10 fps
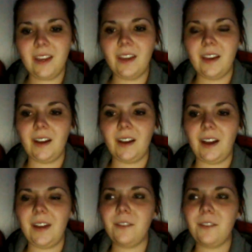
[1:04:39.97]
Yeah,
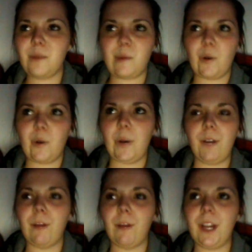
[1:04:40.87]
I don't remember
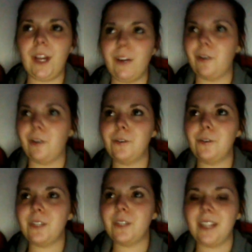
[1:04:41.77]
where I read it or
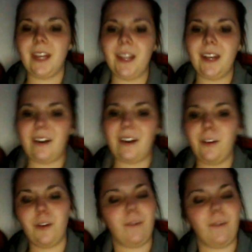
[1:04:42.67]
who said it. I
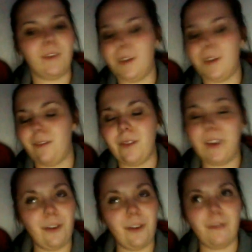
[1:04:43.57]
don't know if it, if, I
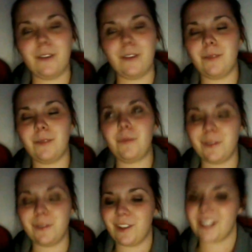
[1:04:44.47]
don't know if it
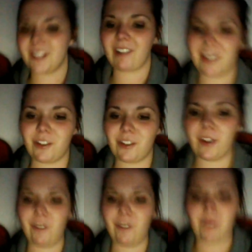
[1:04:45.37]
was for this class or
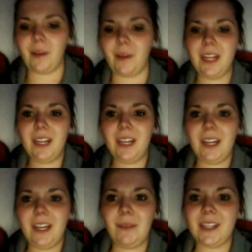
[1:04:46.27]
another one, but
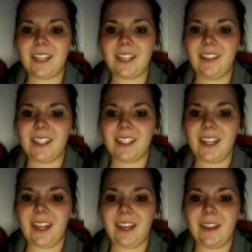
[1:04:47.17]
it basically said
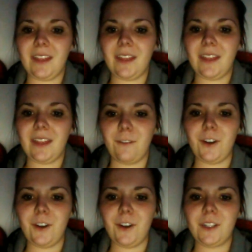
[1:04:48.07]
like the
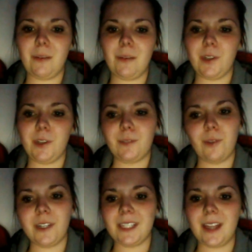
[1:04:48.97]
first and most
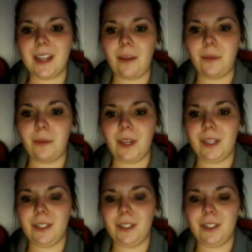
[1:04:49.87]
important step
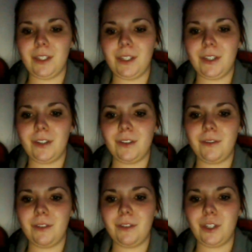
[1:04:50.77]
is
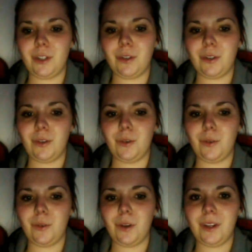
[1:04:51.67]

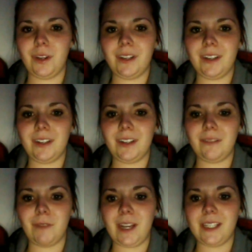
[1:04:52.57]
to
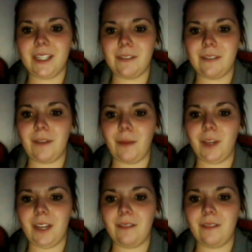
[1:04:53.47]
raise a
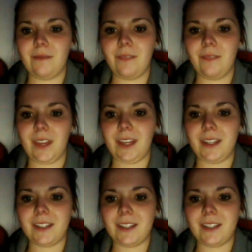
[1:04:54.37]
family that